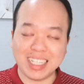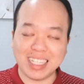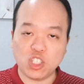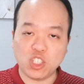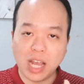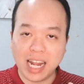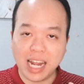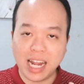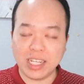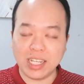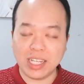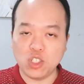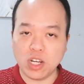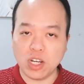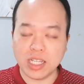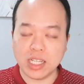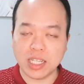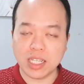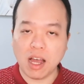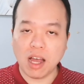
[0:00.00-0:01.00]
the
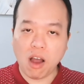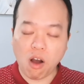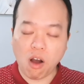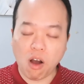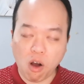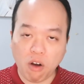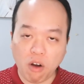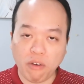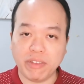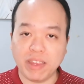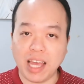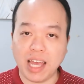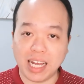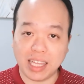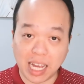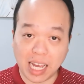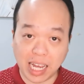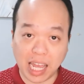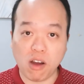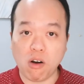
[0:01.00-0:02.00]
challenges of their
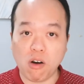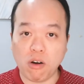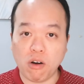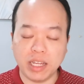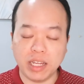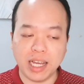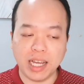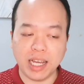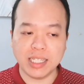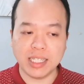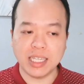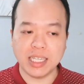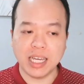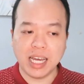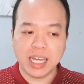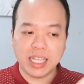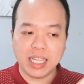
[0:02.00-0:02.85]
target audience.